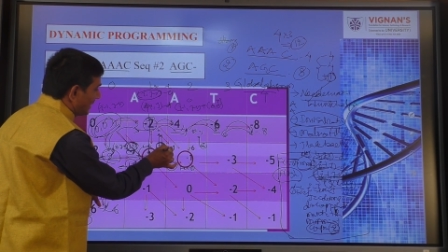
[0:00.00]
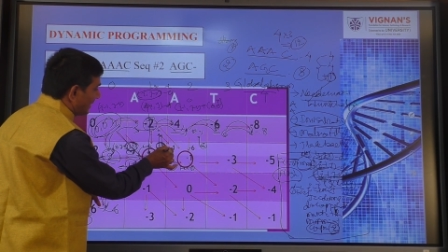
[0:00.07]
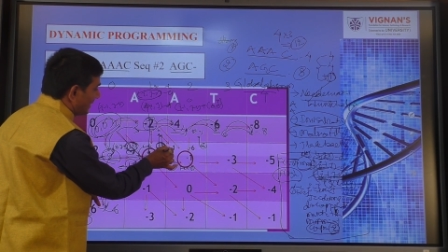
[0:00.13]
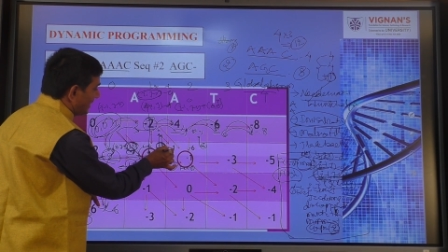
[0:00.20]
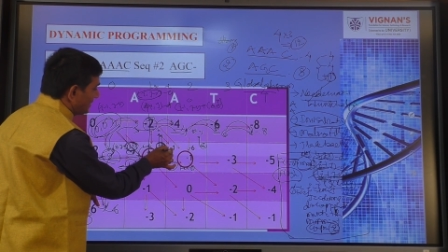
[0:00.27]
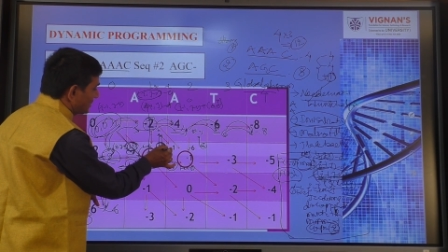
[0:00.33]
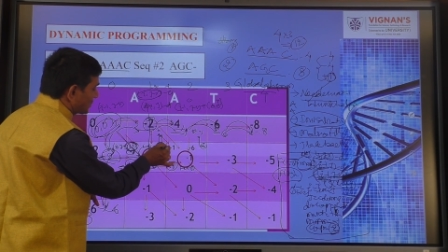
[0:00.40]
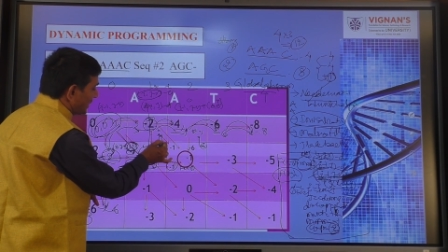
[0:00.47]
and
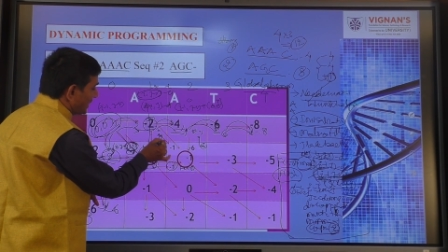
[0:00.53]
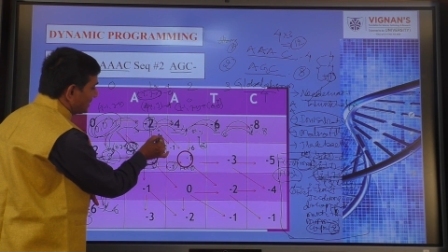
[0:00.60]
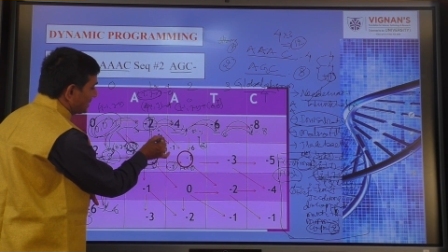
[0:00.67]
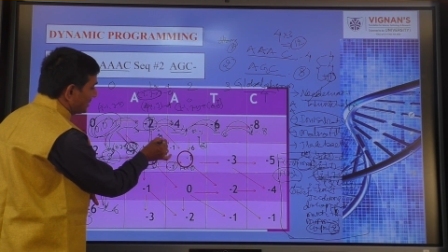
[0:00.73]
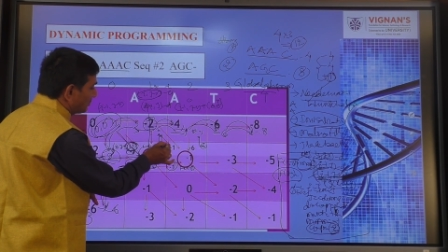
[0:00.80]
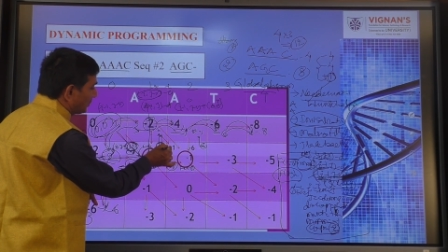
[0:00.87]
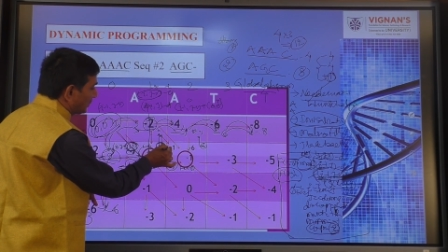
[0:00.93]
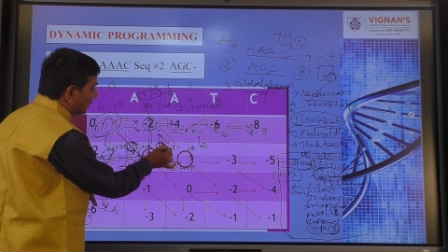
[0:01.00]
then change
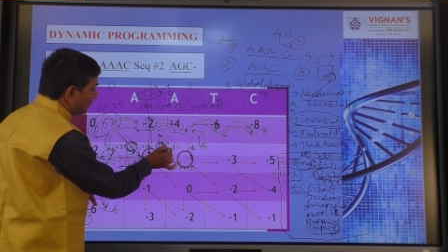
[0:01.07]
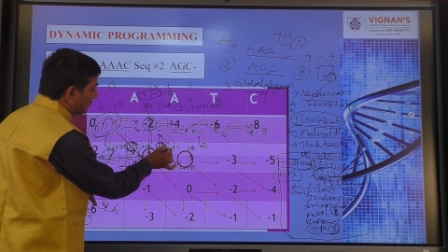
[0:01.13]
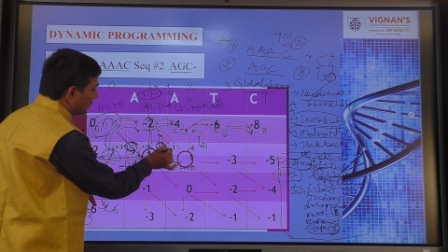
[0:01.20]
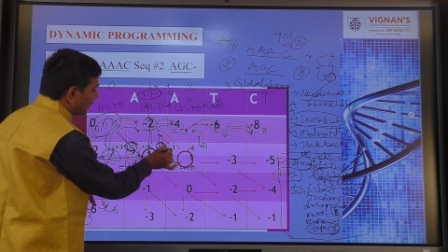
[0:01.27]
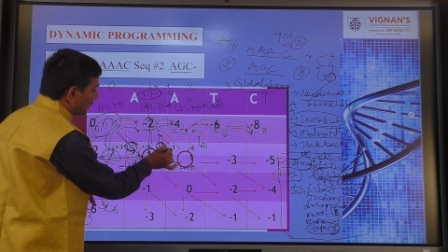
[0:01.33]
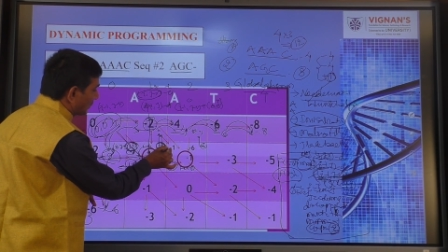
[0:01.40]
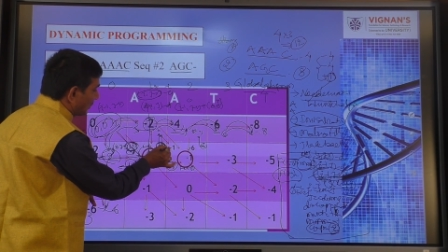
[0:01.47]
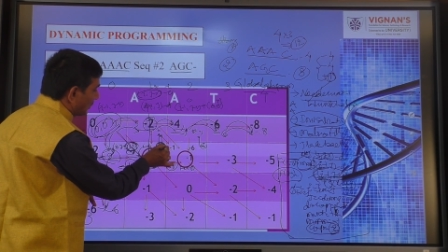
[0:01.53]
in both
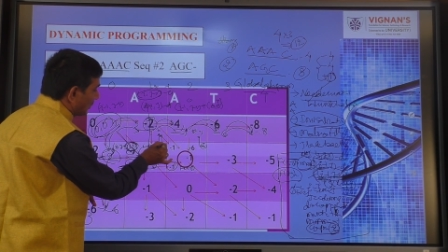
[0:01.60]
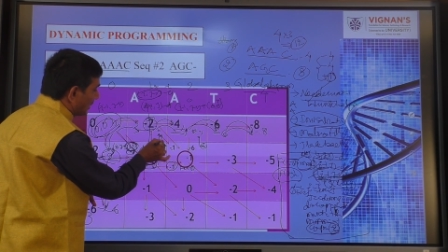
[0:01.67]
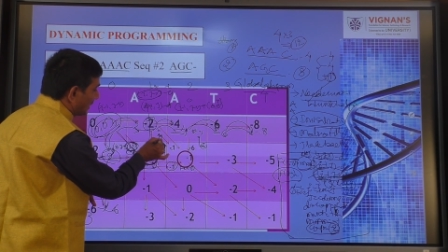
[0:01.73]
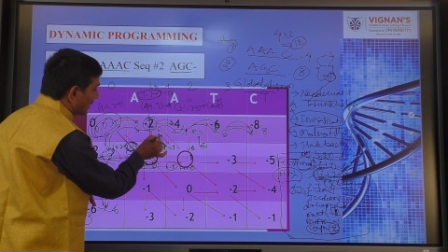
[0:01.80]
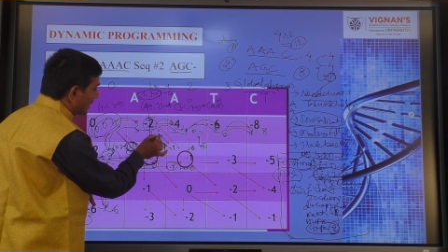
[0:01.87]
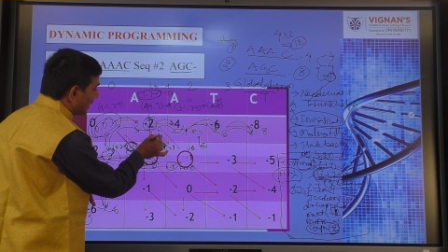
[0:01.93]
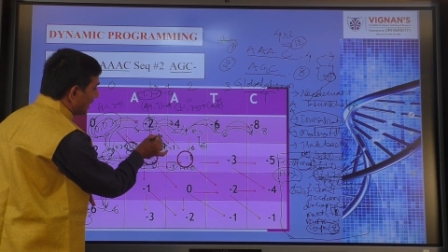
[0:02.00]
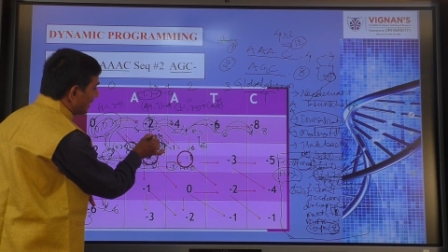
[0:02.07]
row
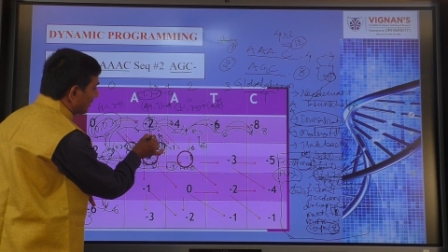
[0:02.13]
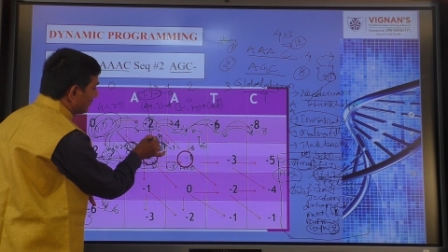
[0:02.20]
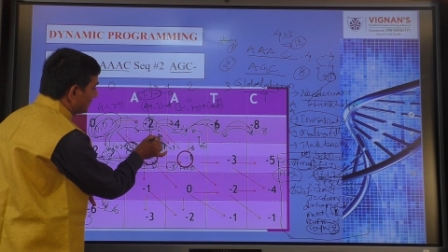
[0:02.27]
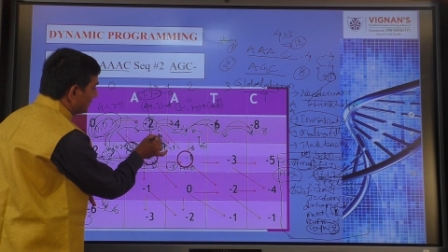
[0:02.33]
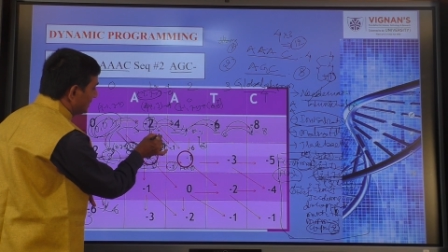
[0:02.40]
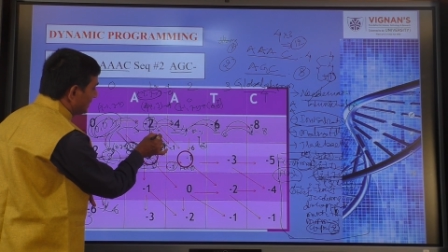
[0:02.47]
and column.